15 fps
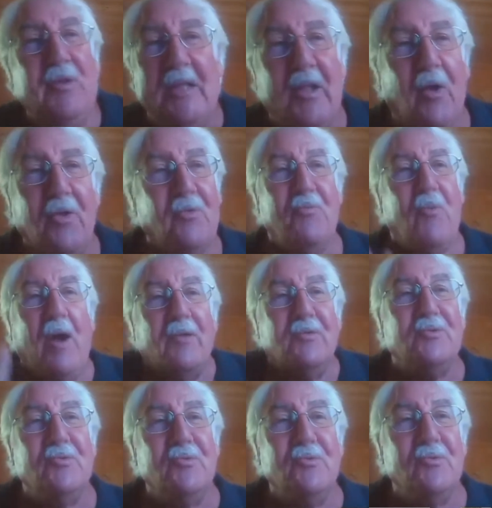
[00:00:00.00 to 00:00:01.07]
we don't
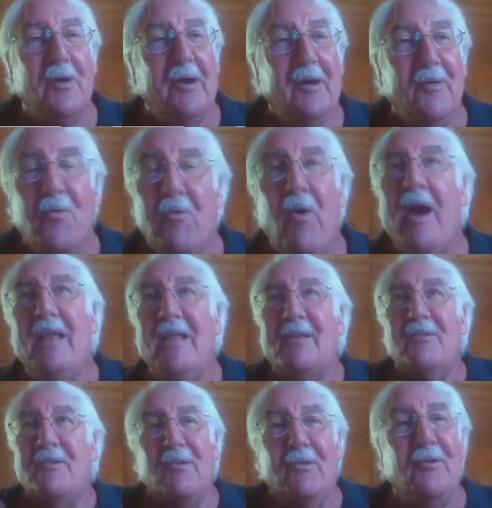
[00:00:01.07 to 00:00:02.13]
want to
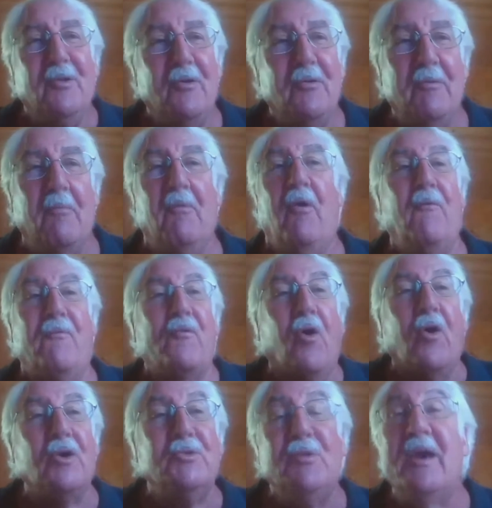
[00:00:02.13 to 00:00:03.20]
wait. Of
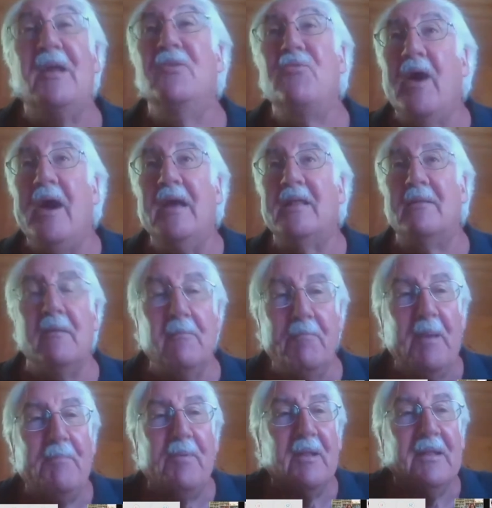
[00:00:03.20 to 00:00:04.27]
course, we can wait and
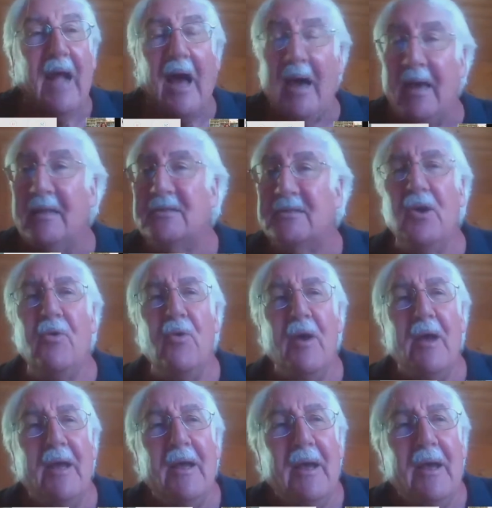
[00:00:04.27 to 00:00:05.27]
people died. So